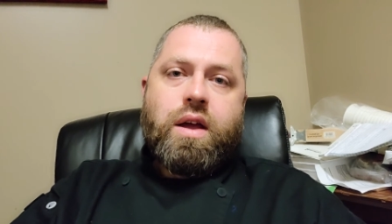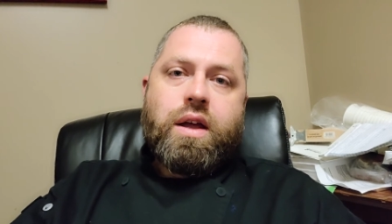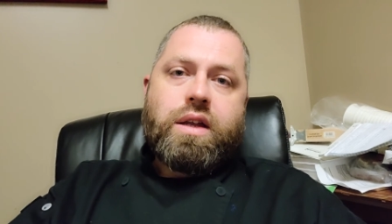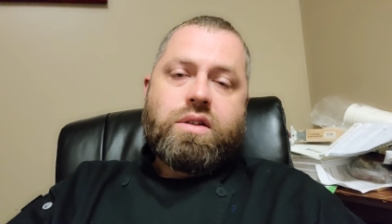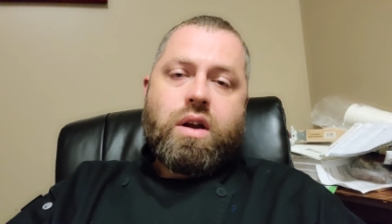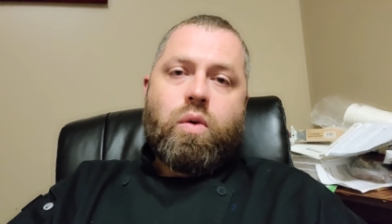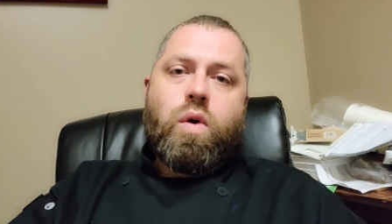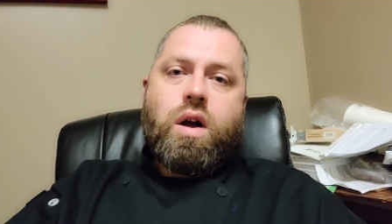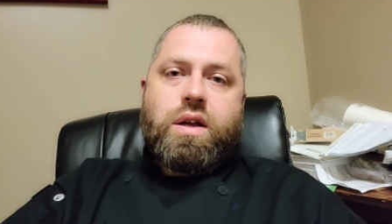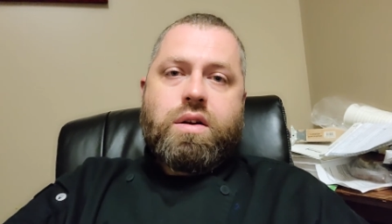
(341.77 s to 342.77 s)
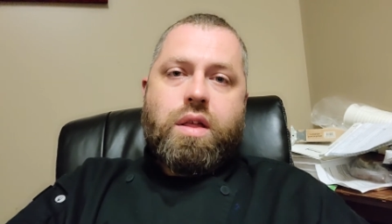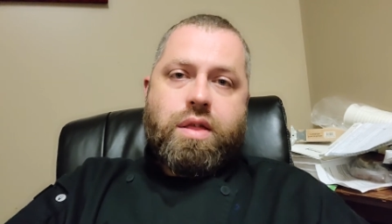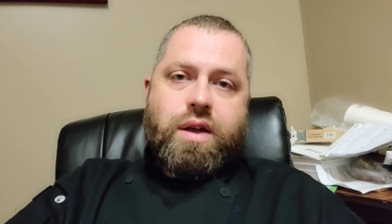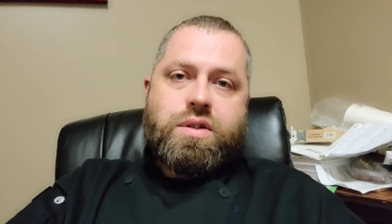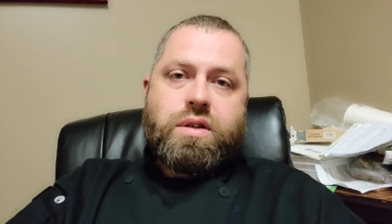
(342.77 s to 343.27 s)
is going to walk into the
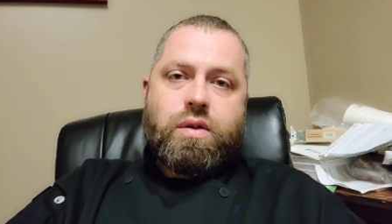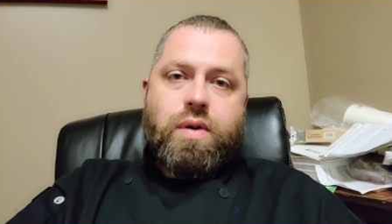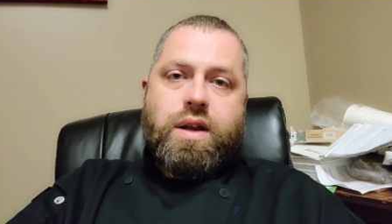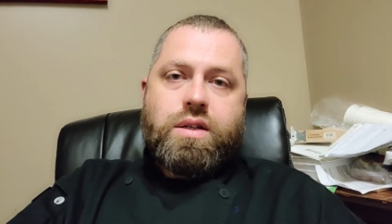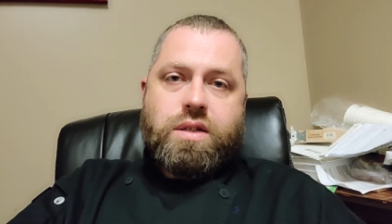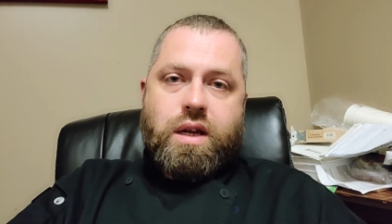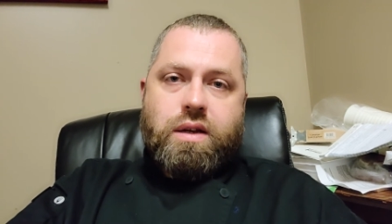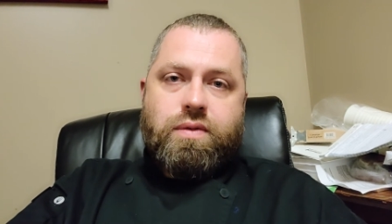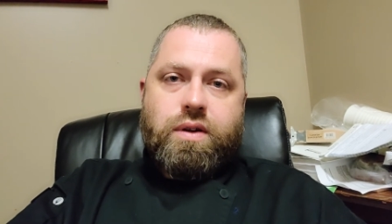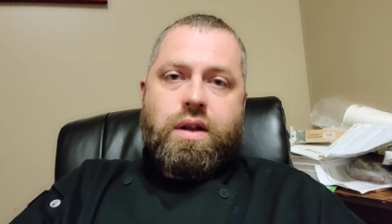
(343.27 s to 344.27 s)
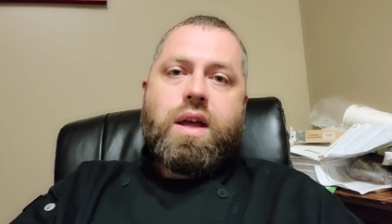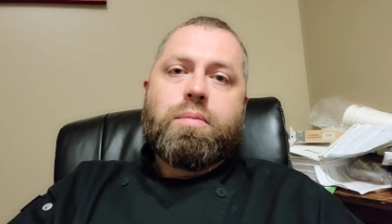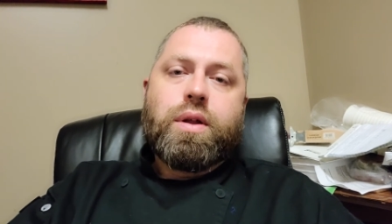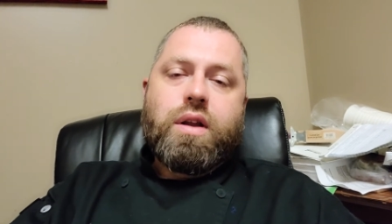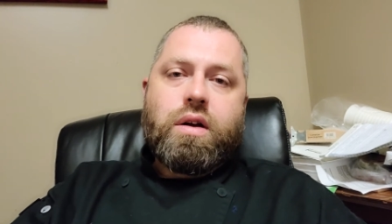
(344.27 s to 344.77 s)
thousand year reign saved,
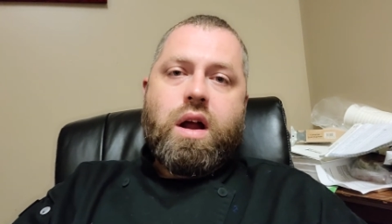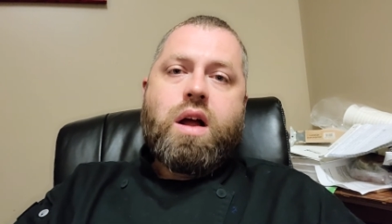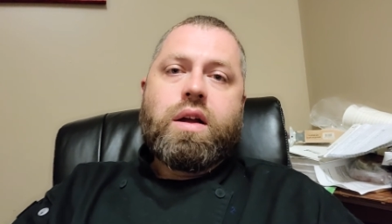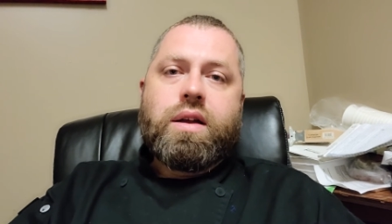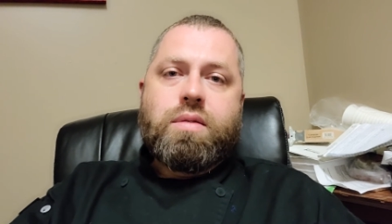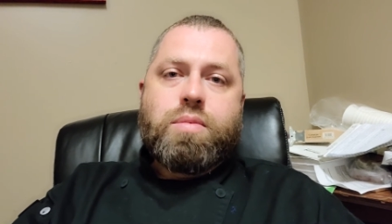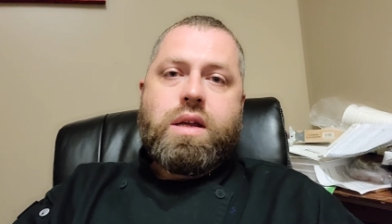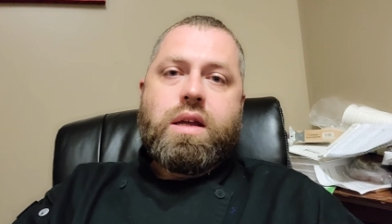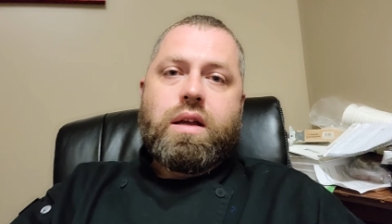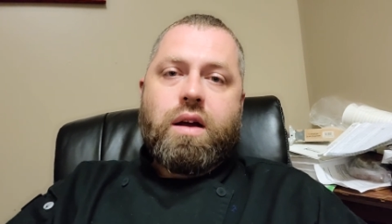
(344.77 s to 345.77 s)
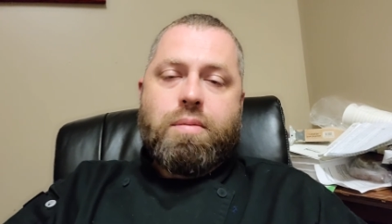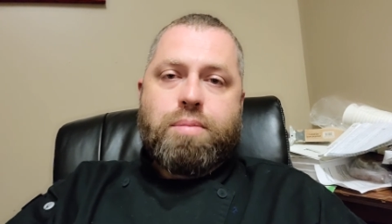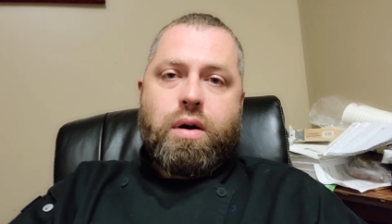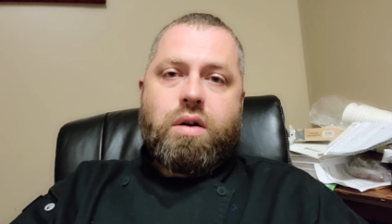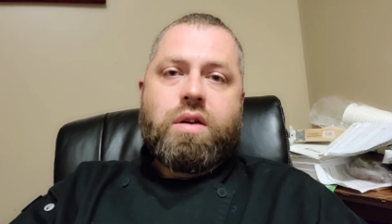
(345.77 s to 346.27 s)
but they're not going to be a
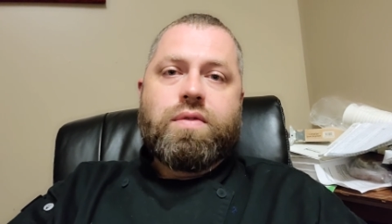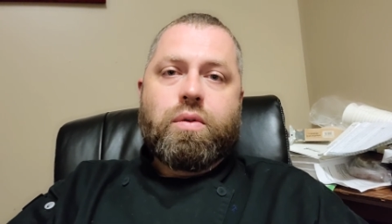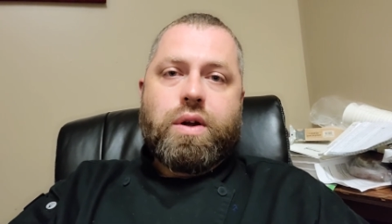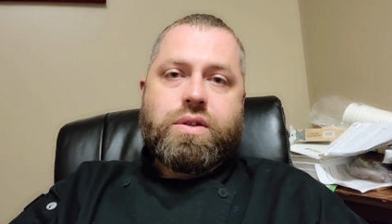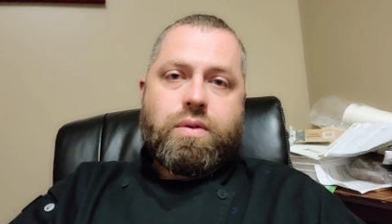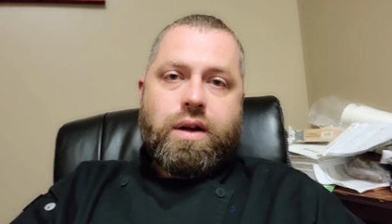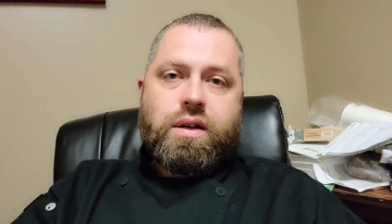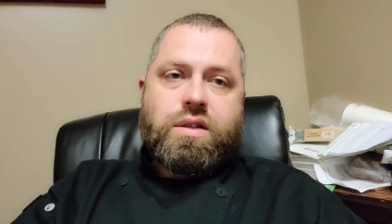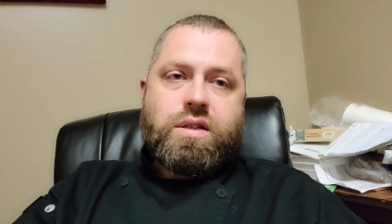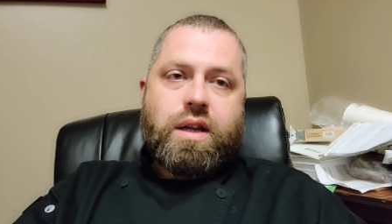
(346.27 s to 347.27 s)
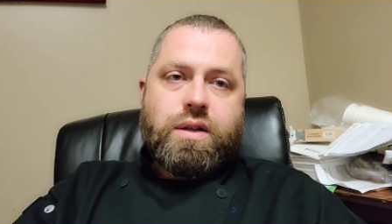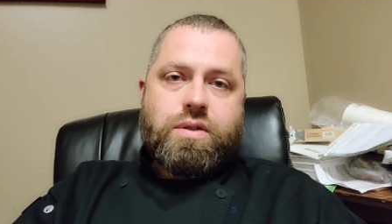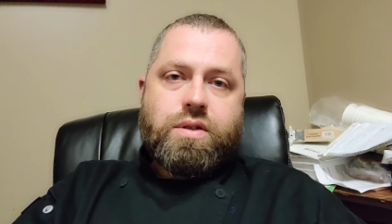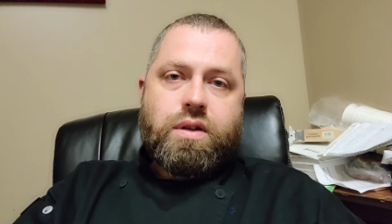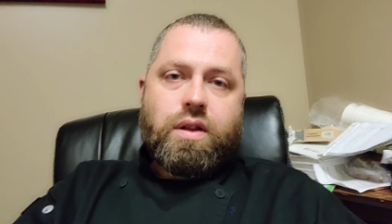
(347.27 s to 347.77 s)
part of the resurrected
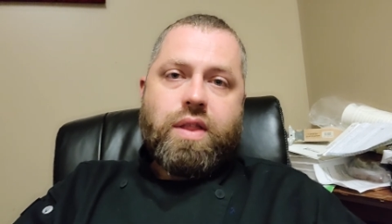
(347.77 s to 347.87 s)
saints.